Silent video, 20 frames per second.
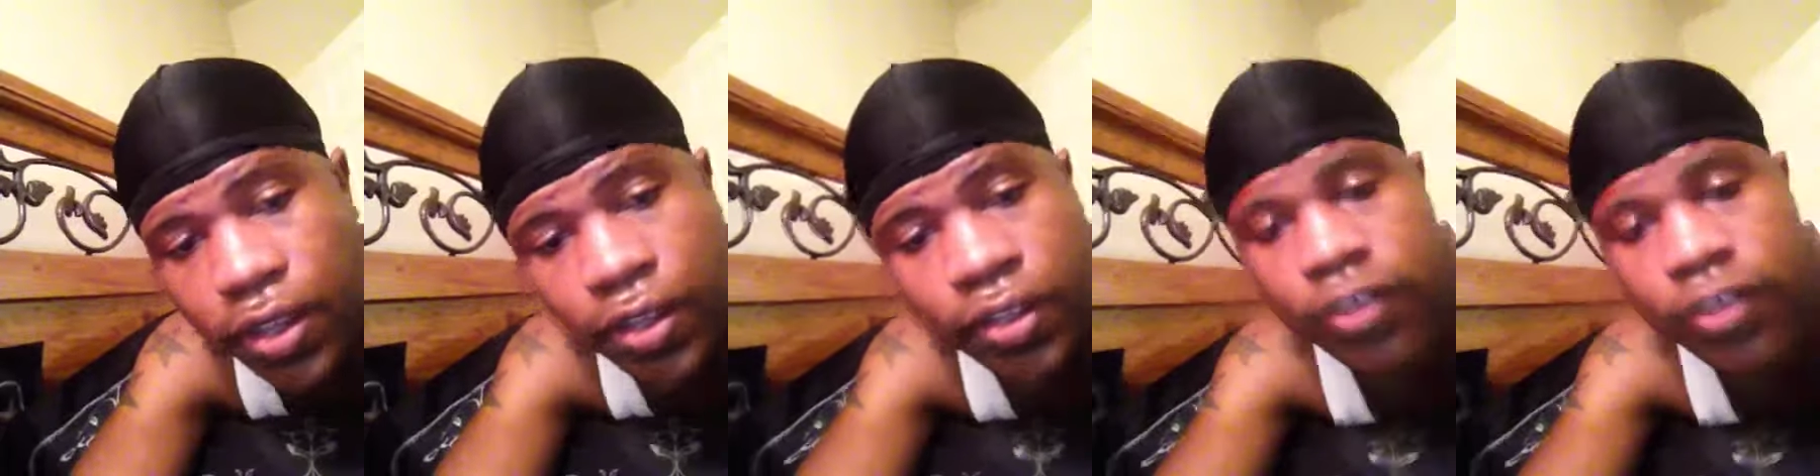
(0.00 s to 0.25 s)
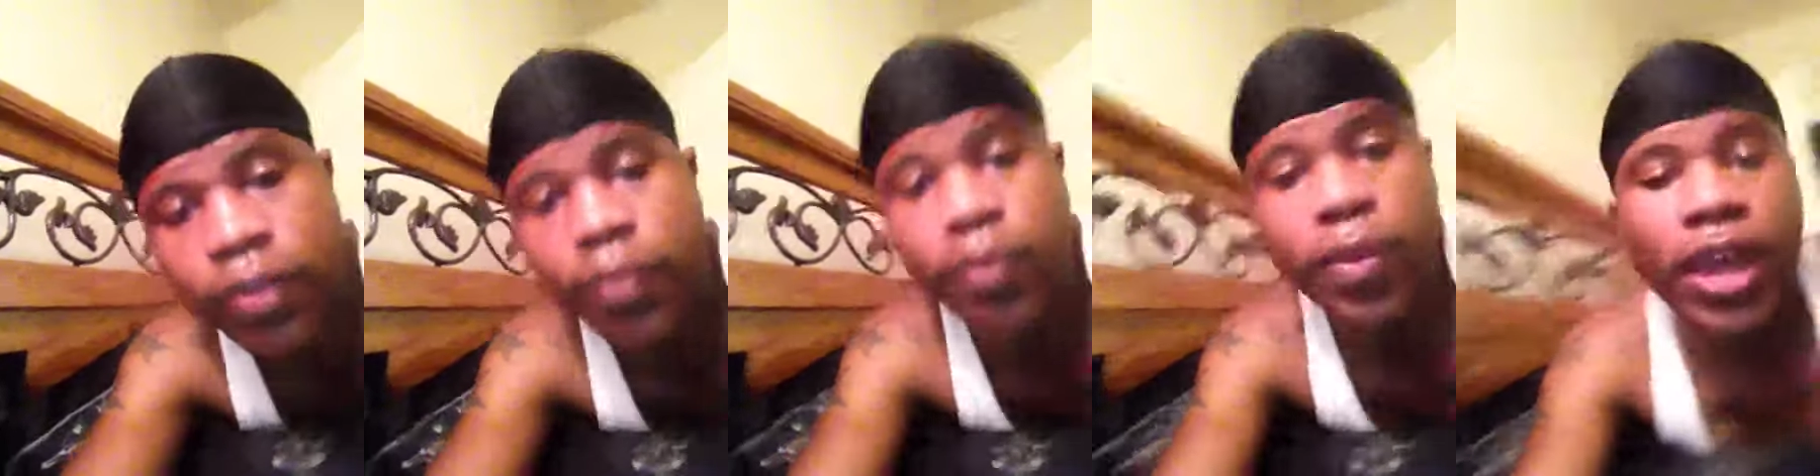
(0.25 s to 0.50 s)

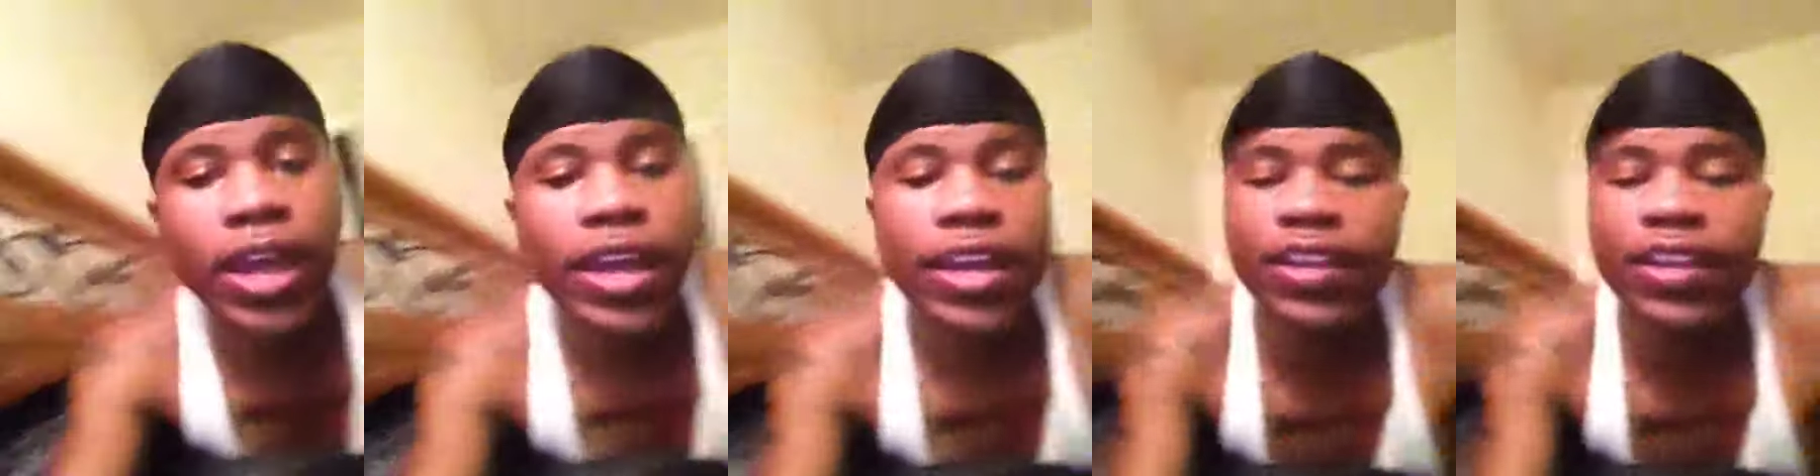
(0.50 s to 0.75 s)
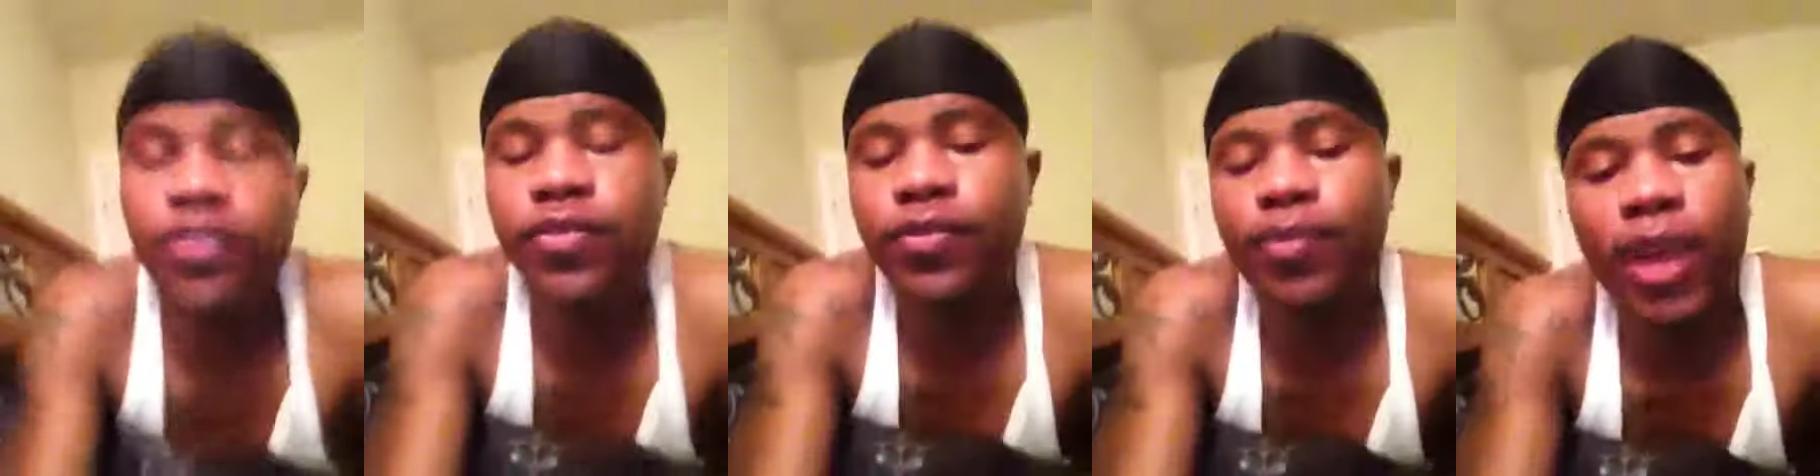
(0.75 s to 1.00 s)
to my
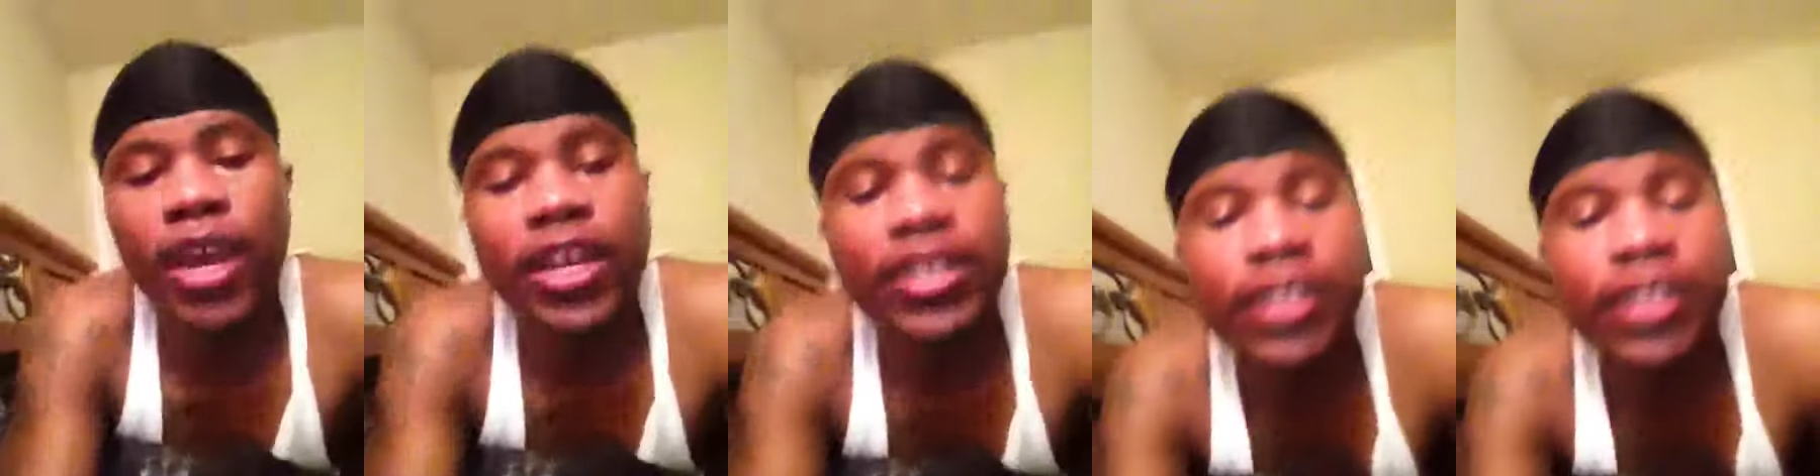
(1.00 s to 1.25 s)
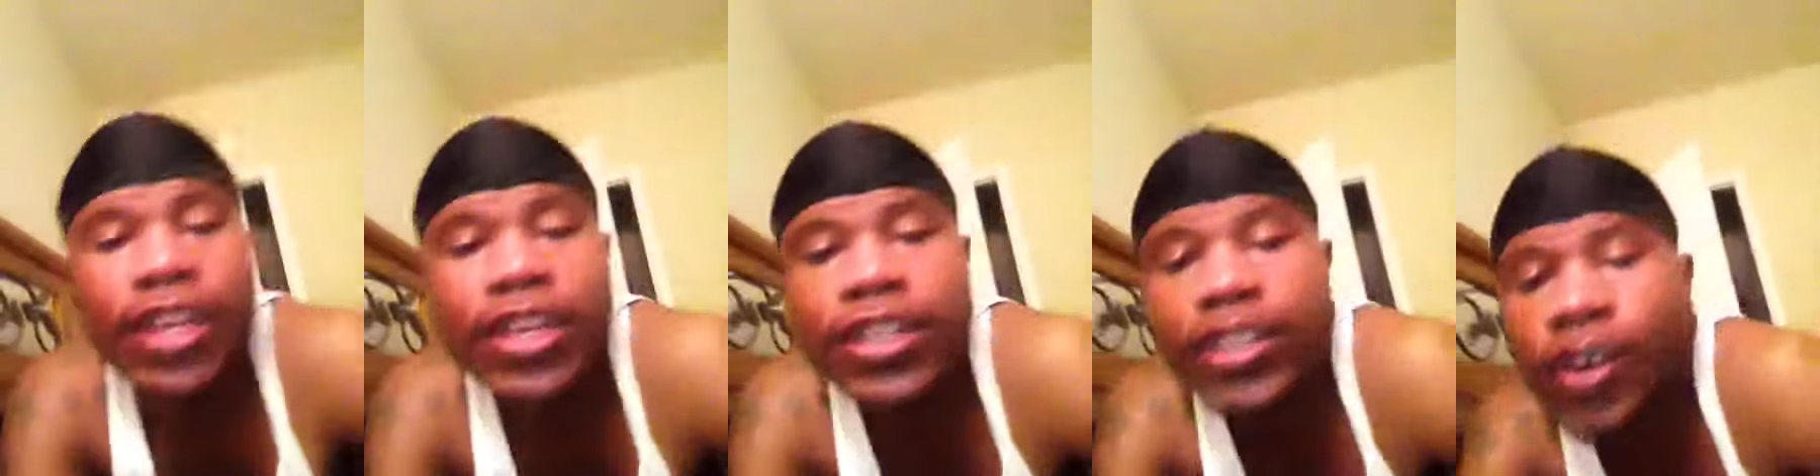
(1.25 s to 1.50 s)
you might
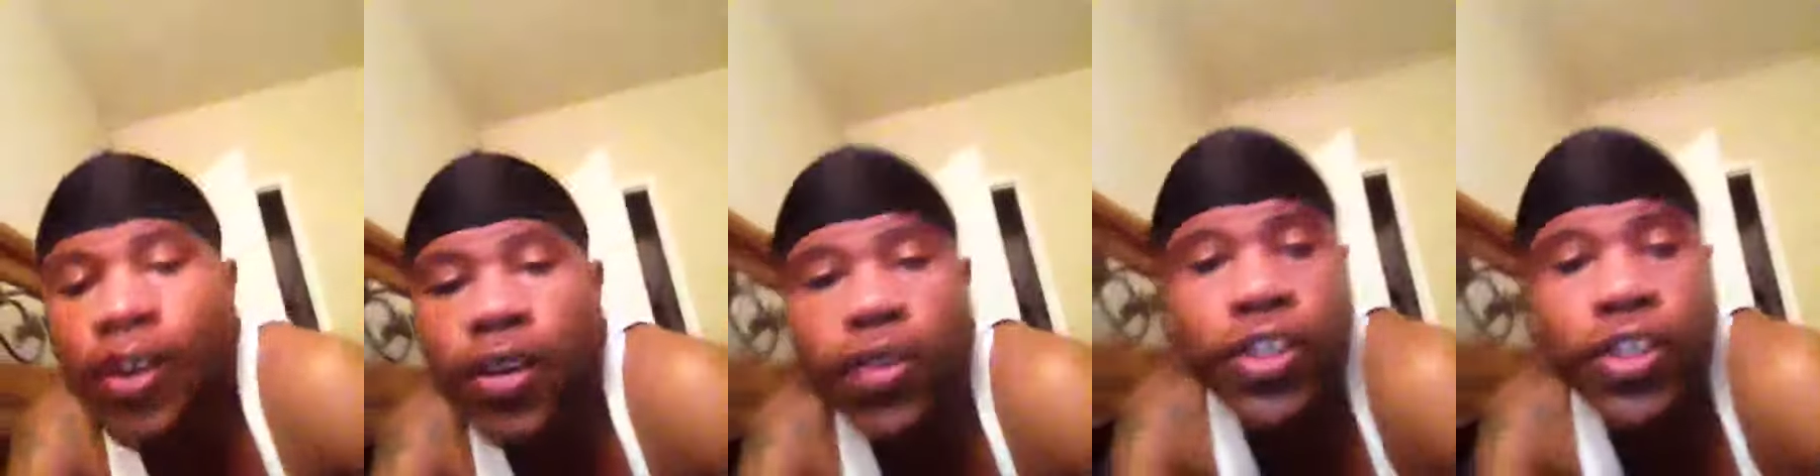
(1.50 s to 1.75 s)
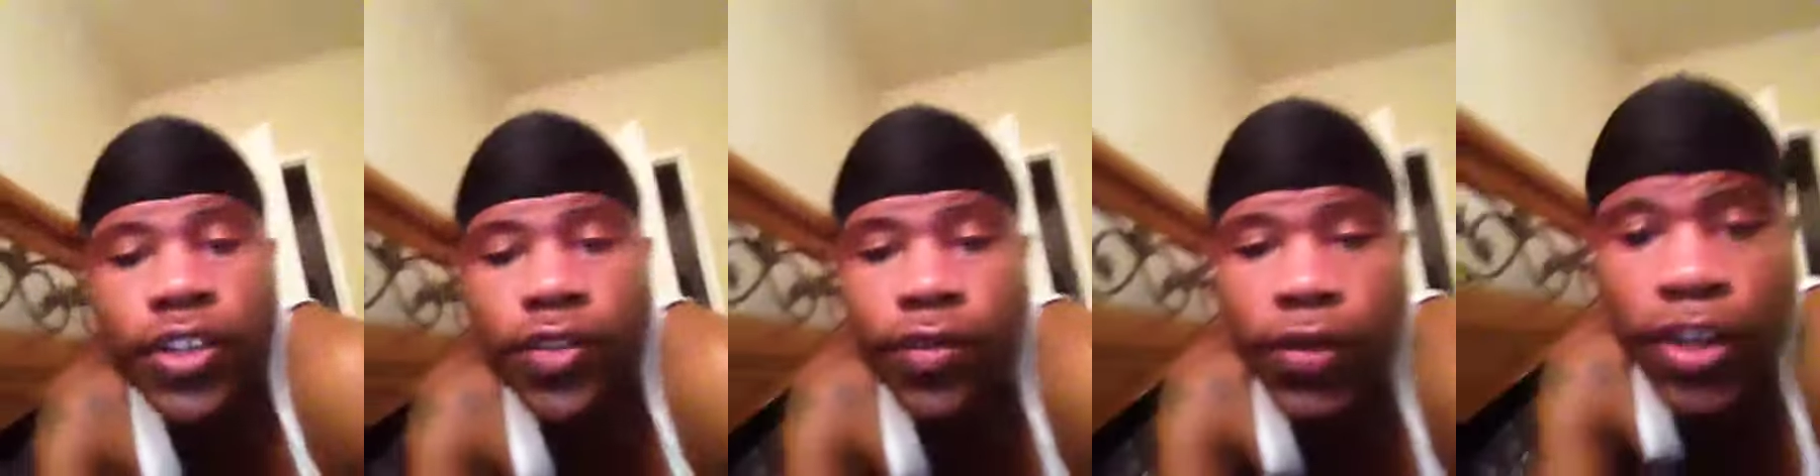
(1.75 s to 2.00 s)
change a whole
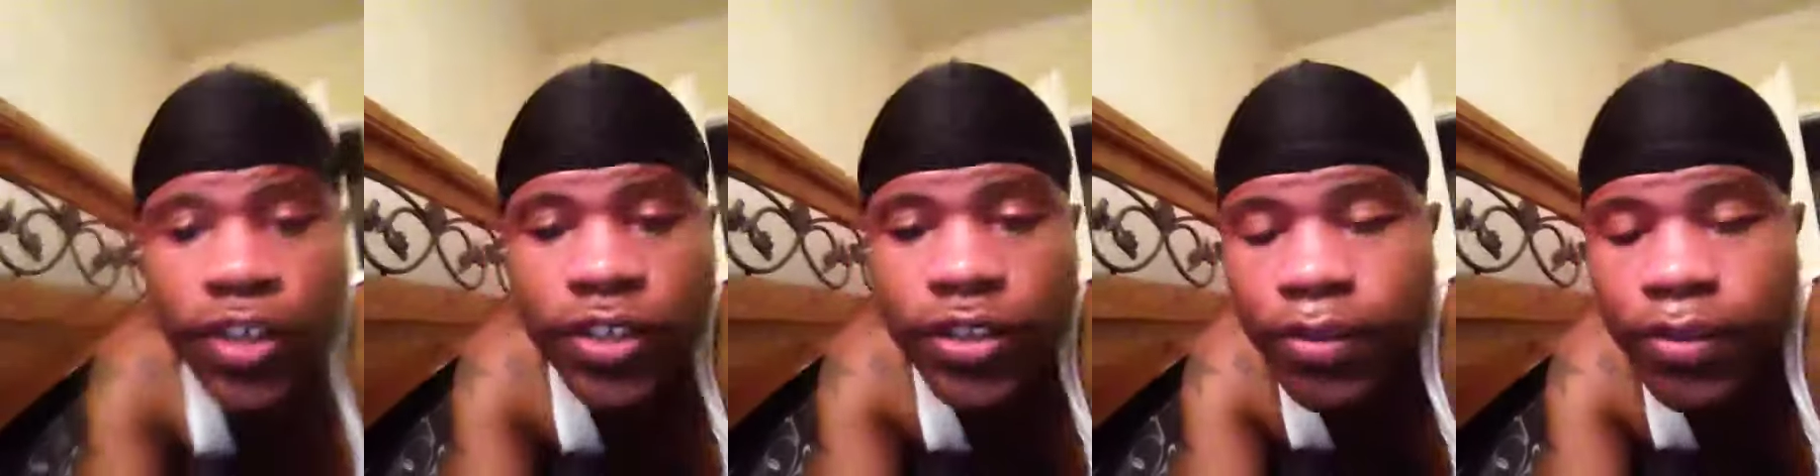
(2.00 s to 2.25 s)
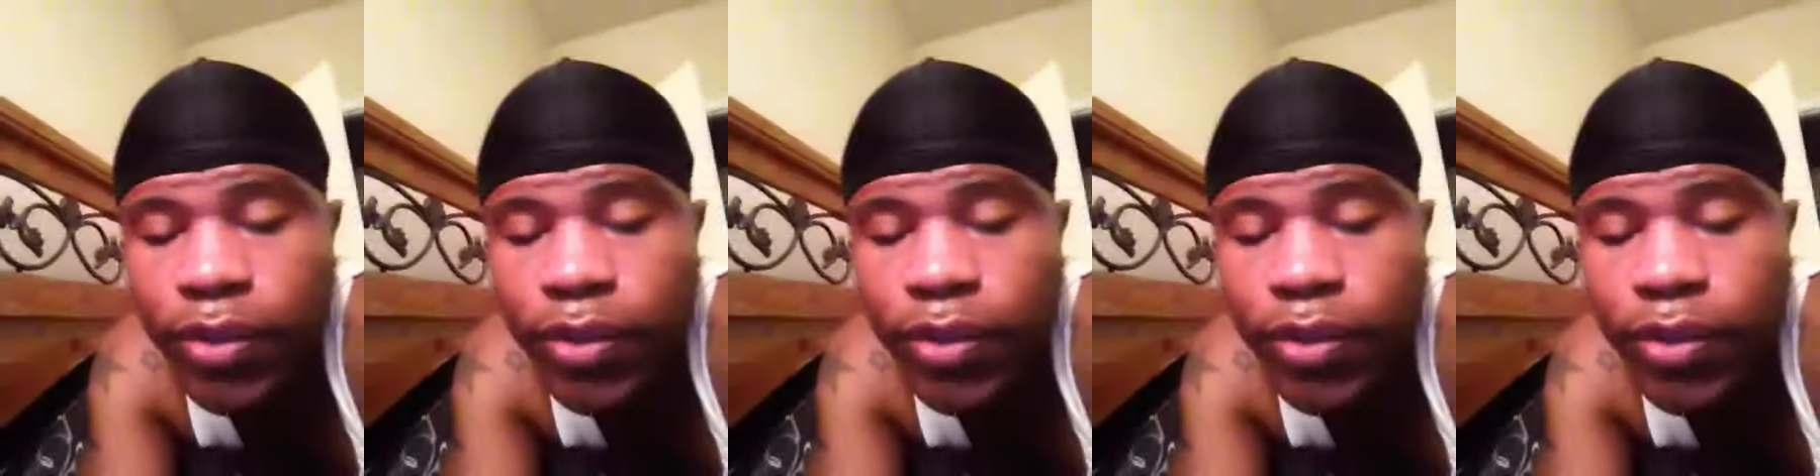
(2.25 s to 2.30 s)
generation